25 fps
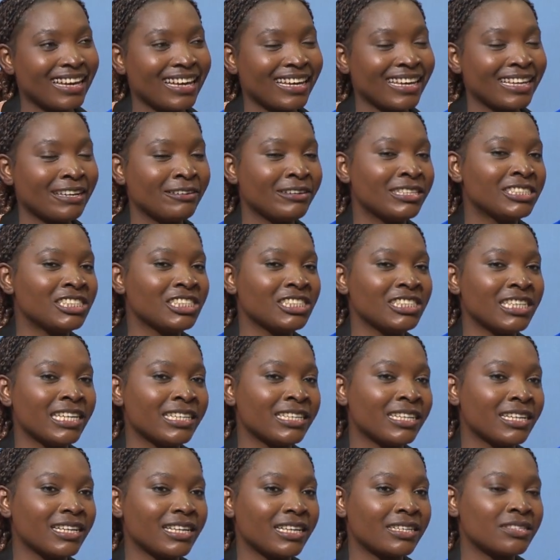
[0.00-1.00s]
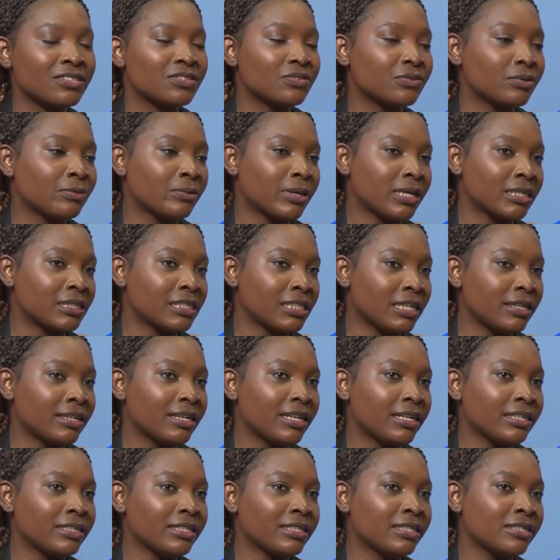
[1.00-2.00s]
uh, in our engineering class, we were 10
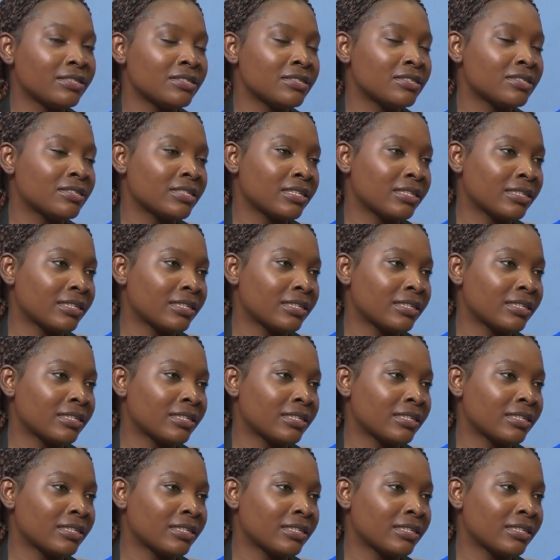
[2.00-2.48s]
ladies